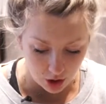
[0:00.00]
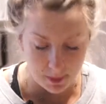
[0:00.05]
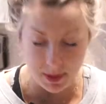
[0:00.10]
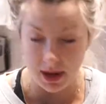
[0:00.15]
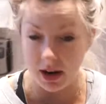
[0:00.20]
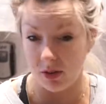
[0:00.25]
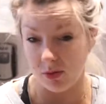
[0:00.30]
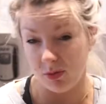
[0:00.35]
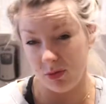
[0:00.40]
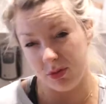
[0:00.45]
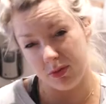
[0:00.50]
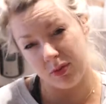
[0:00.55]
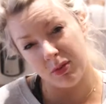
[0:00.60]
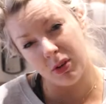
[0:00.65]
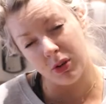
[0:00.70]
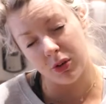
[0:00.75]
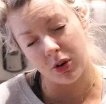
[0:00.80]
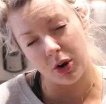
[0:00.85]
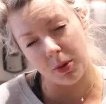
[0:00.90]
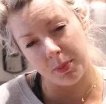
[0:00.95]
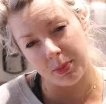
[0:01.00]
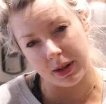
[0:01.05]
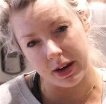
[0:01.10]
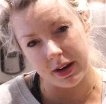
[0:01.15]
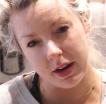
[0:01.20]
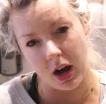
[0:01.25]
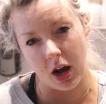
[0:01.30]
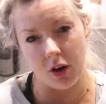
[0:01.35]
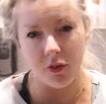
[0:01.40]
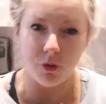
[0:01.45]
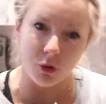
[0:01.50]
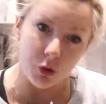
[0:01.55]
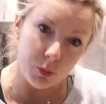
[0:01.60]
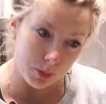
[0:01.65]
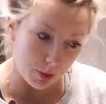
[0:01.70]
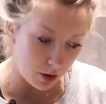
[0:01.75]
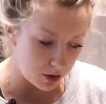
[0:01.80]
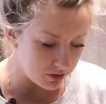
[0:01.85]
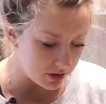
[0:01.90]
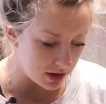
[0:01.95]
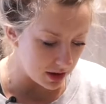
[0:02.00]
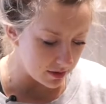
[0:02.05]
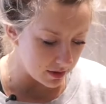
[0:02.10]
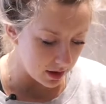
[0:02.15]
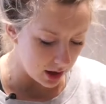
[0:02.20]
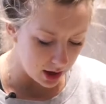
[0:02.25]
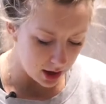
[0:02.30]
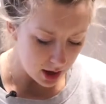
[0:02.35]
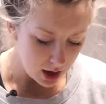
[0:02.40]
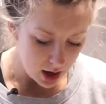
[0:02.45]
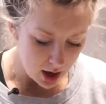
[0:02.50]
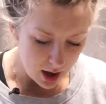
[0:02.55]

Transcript: I mean, well, not a blender, a food processor.